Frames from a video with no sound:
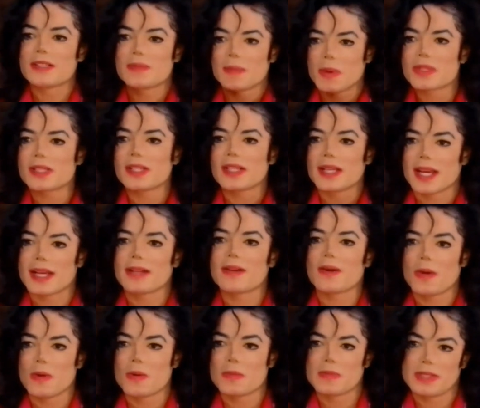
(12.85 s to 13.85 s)
it's
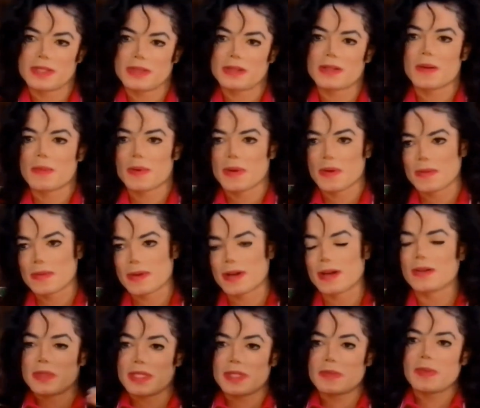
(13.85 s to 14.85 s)
mostly at home. She'll come
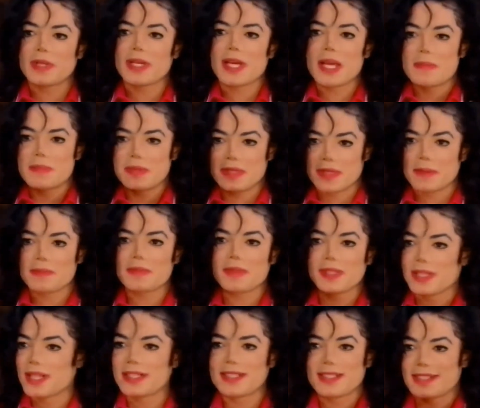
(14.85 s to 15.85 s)
over. So it just became
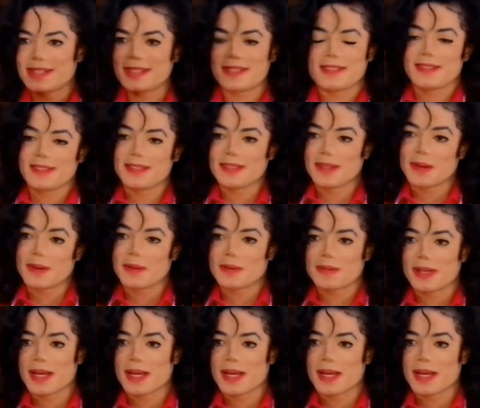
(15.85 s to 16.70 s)
something that just, you know,